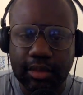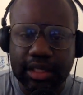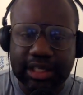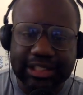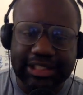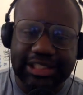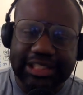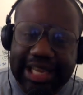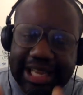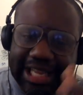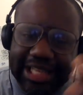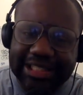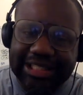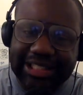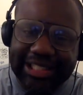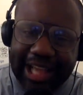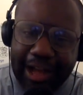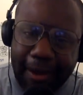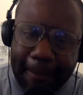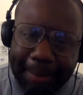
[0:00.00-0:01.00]
Sitting in
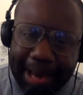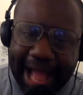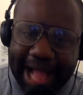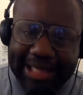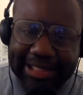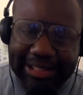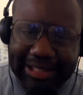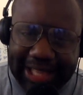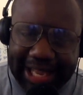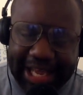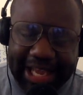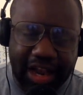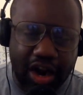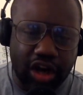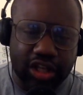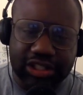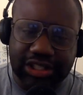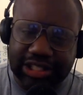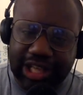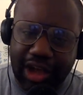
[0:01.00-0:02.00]
cell block D
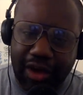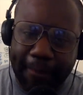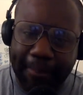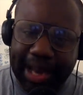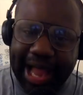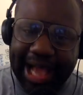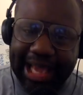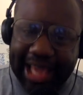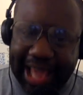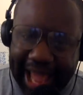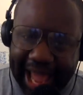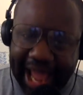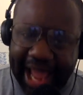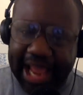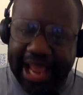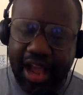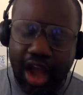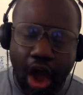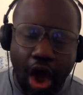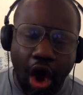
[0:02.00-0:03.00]
or cell block
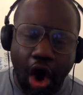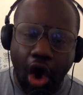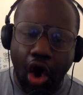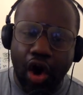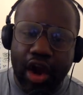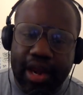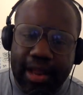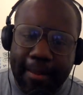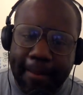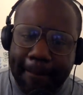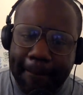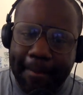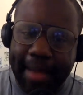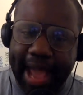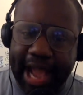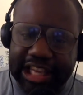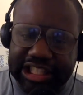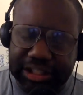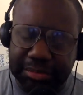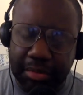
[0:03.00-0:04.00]
A or any
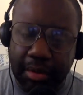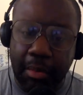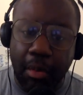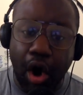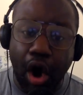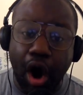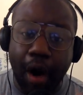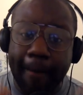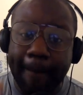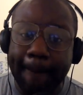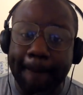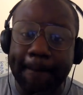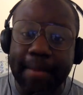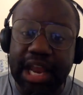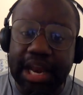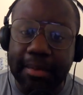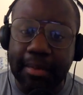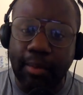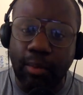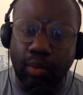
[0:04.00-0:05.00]
maximum or
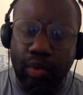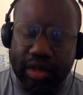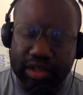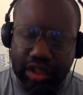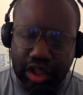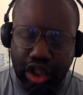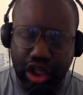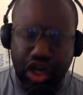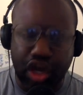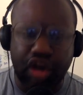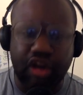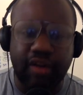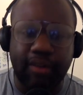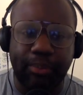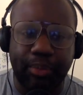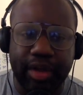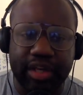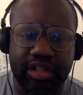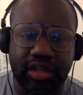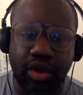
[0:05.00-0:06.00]
minimum risk security
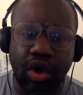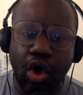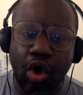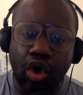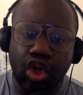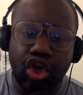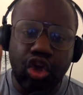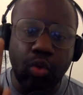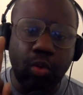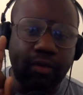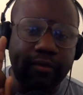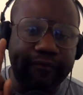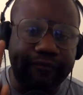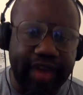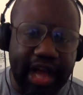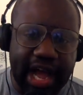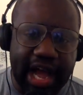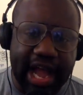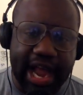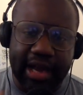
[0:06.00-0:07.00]
prison, you will
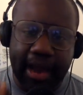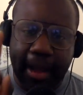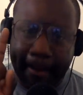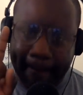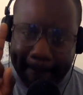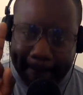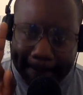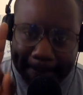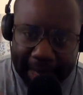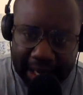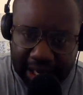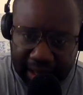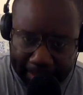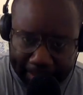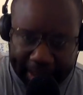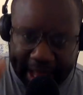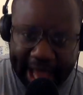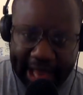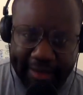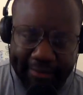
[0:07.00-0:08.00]
find many
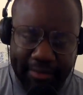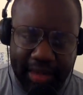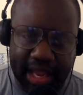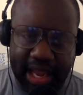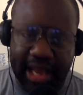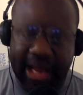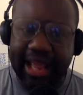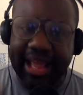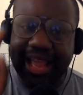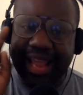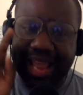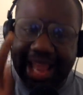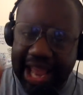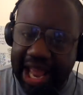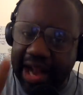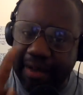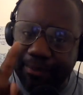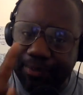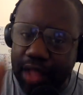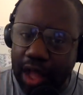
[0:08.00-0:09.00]
Black men
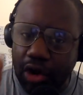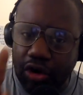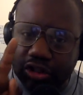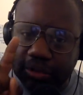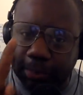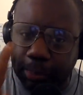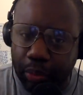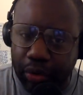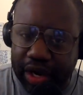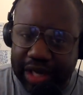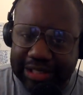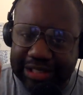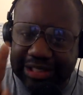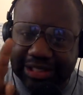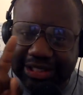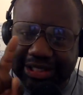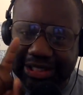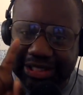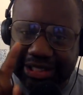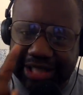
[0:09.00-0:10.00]
in those prisons
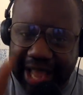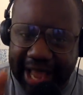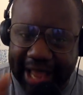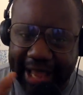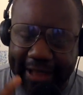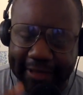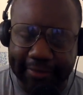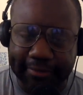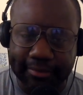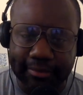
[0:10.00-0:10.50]
today.